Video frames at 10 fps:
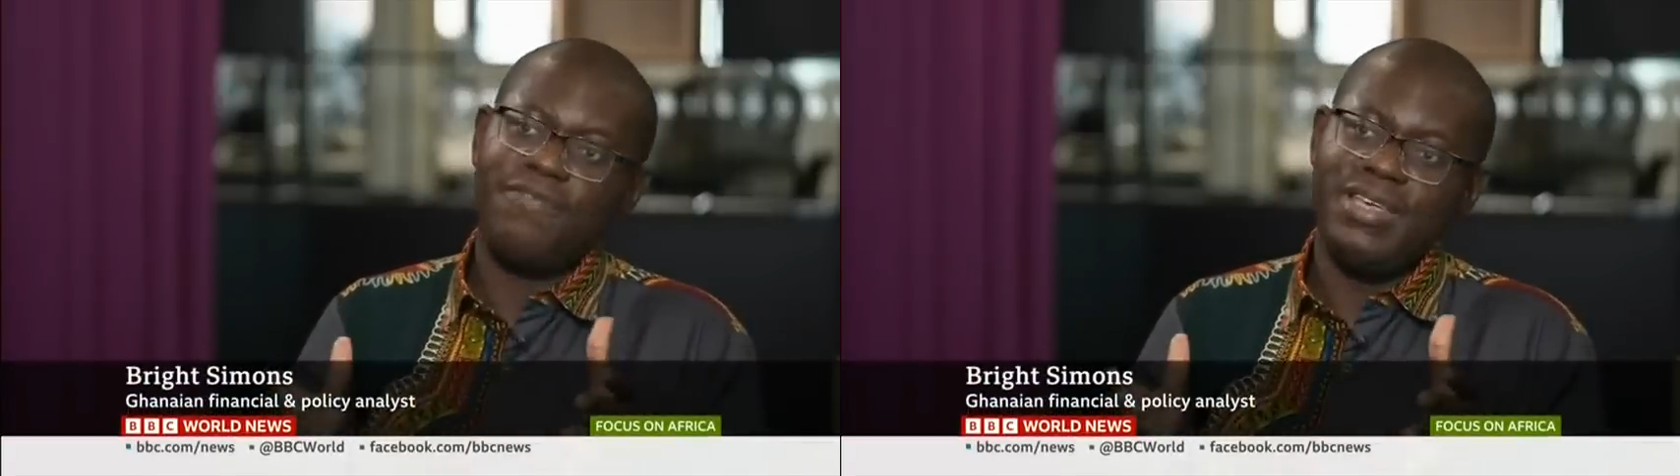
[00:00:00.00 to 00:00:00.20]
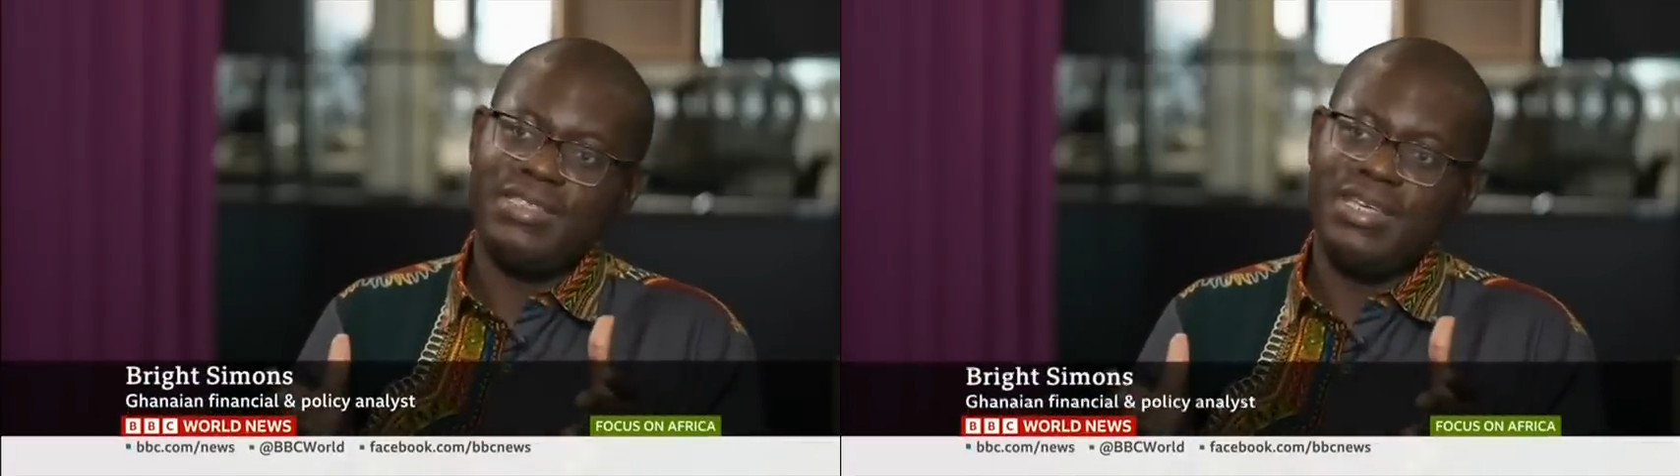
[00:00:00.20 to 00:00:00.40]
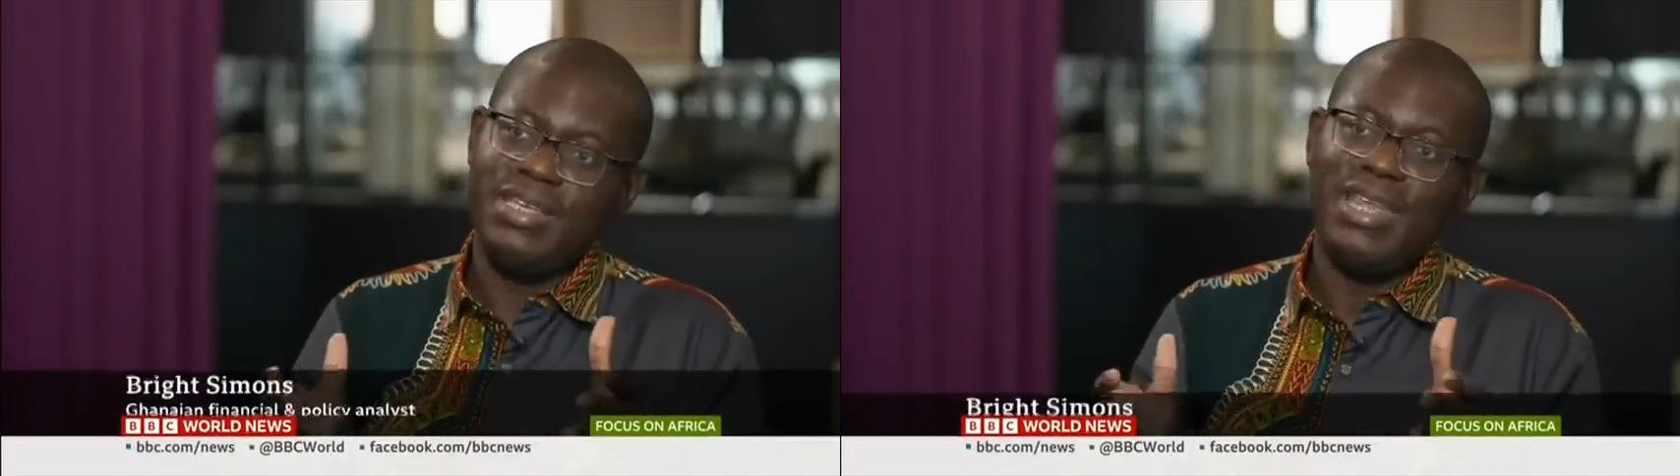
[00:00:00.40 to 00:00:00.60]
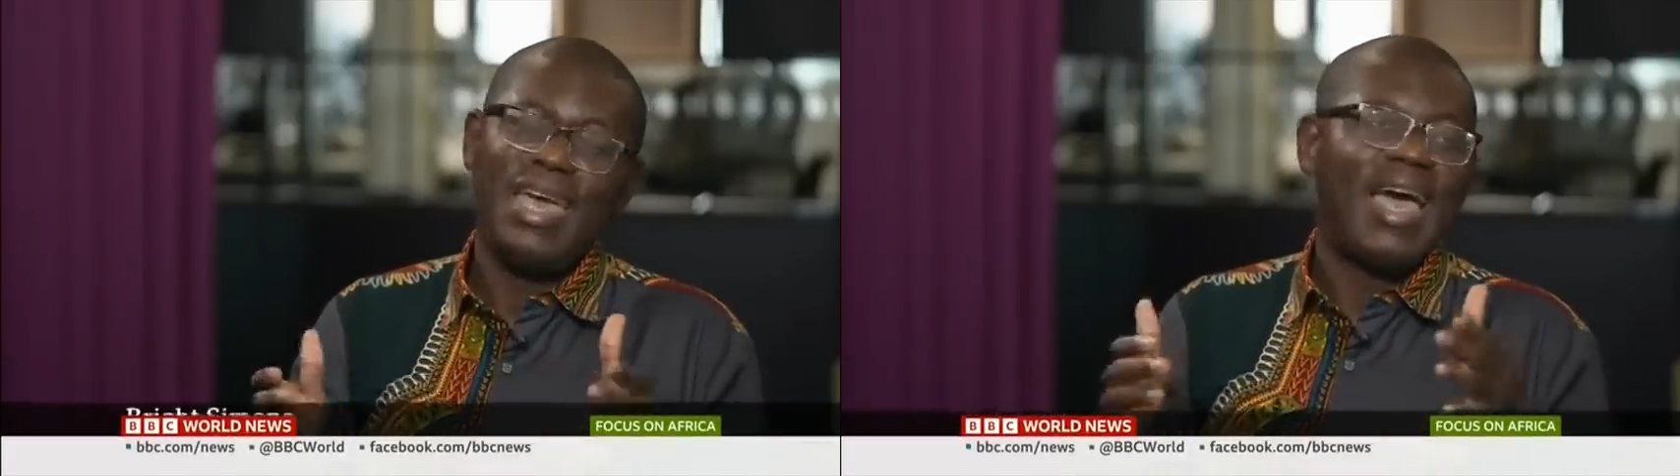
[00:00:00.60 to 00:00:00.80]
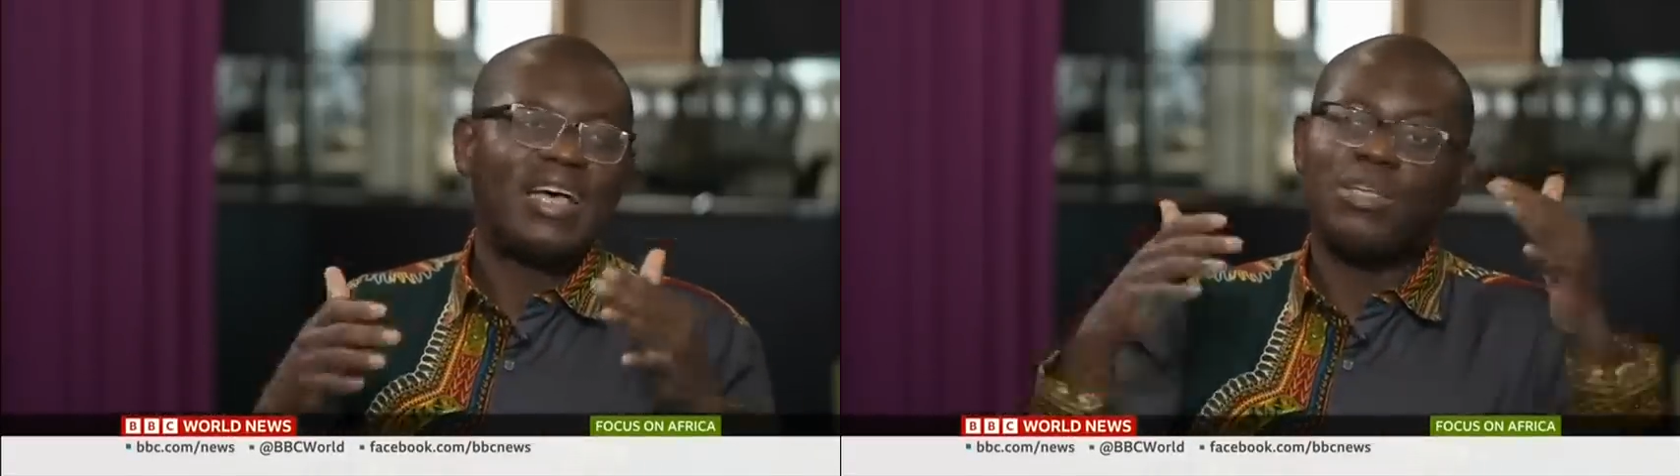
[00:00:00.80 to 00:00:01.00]
facing
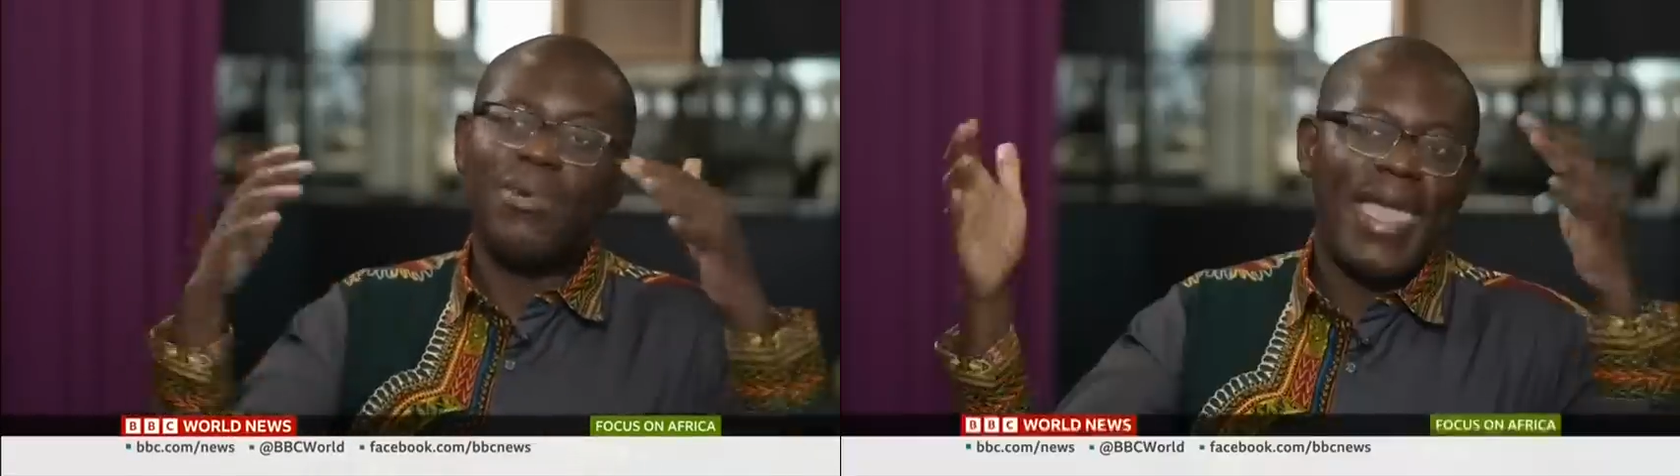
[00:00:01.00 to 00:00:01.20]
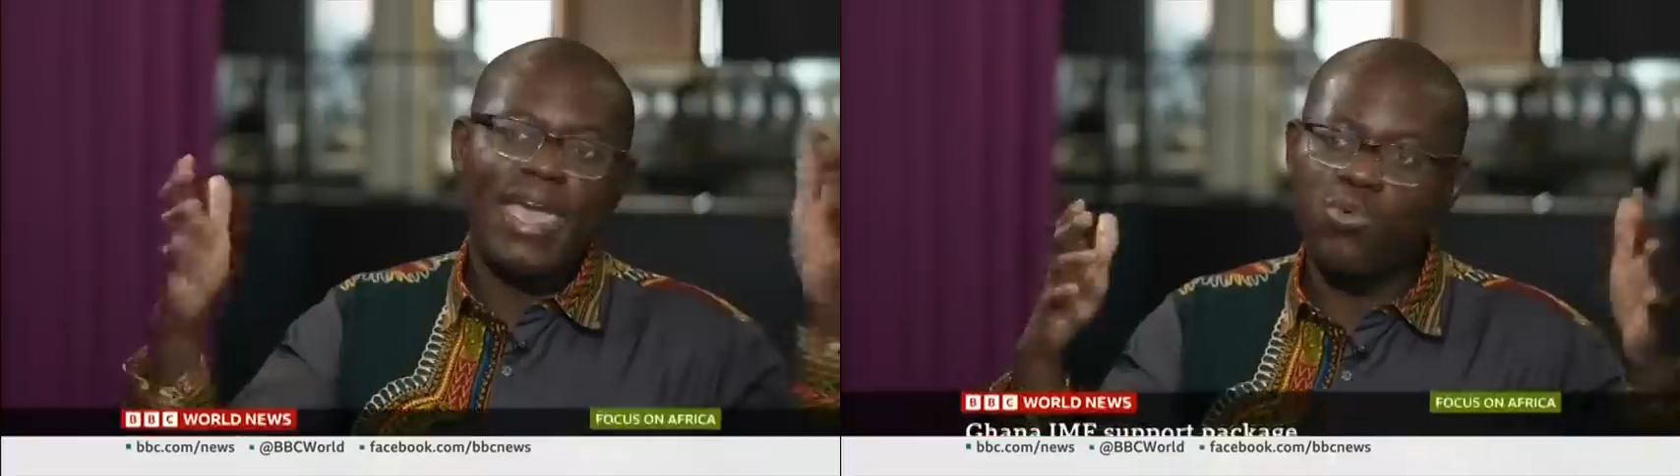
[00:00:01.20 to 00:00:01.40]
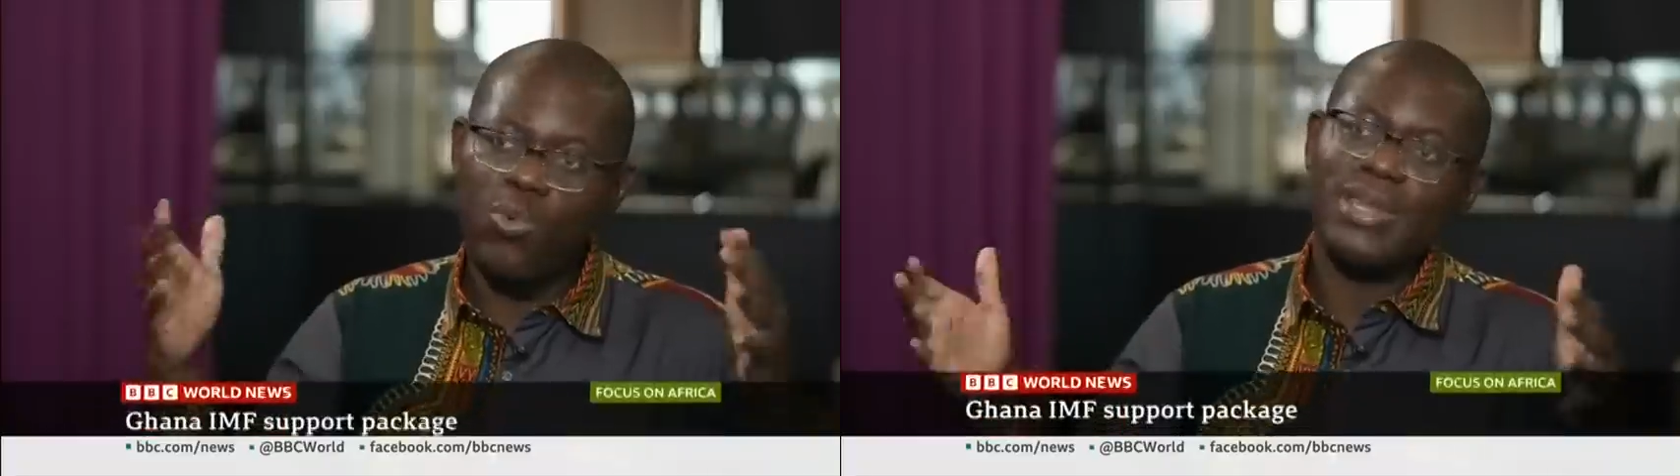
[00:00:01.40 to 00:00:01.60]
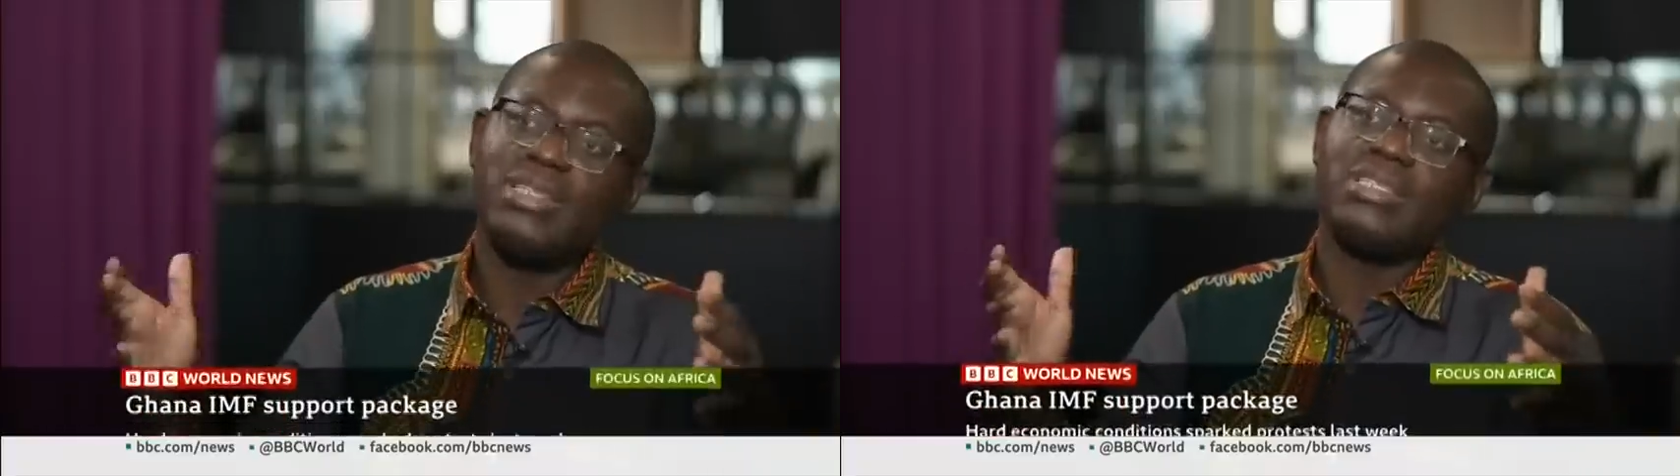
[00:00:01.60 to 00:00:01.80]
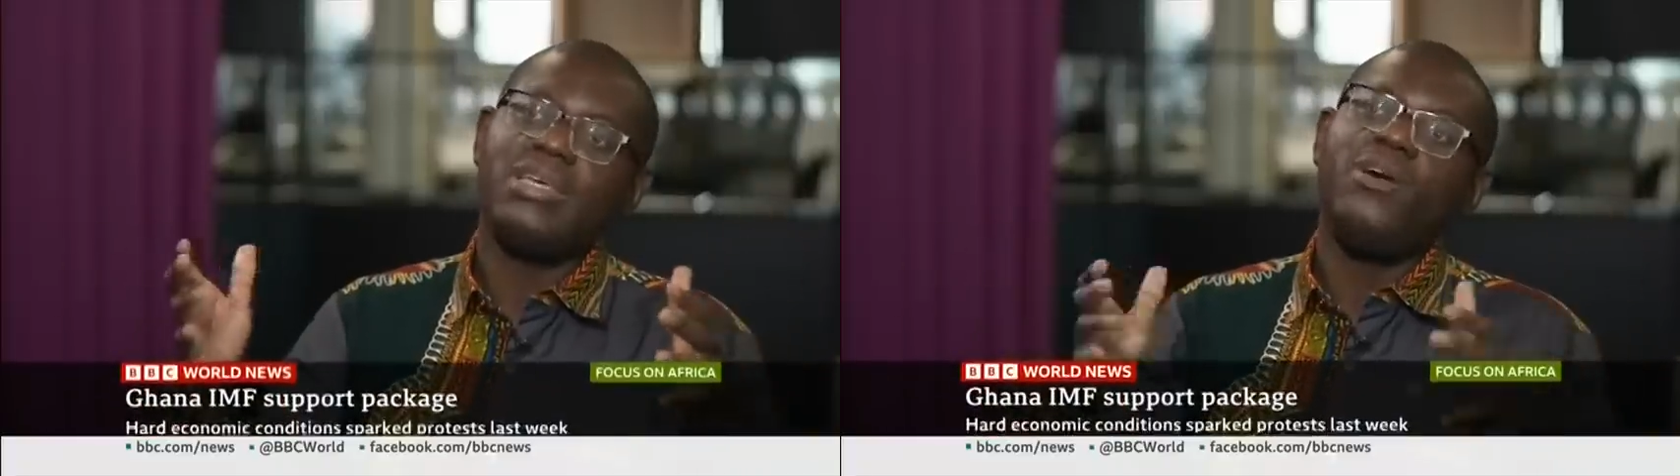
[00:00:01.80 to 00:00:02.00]
are some
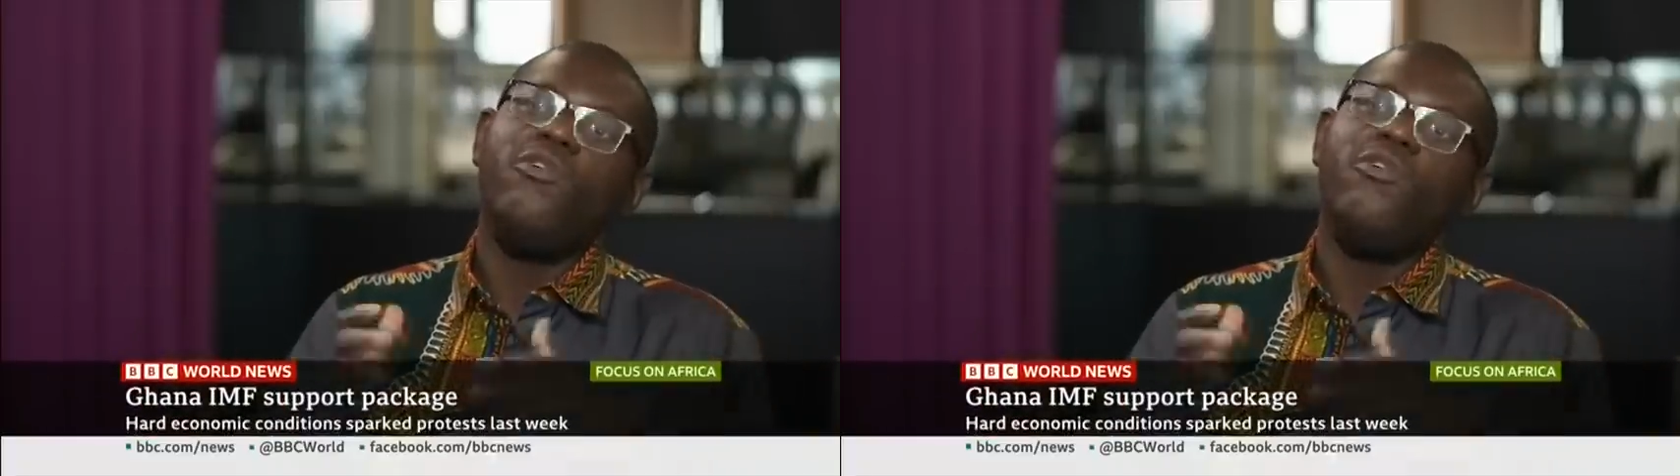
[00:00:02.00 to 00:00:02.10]
headwinds